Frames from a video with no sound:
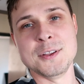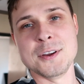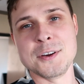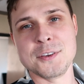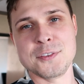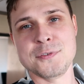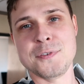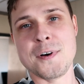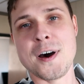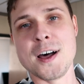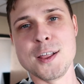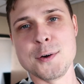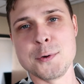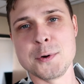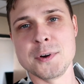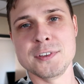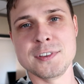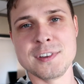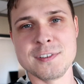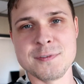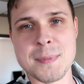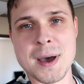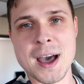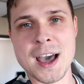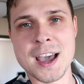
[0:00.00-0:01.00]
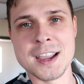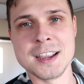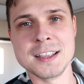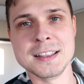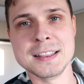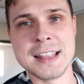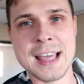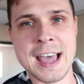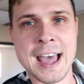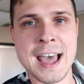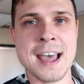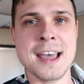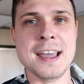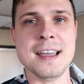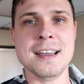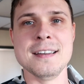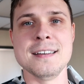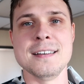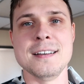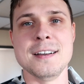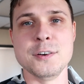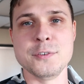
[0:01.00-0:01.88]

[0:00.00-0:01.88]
there's followers of mine that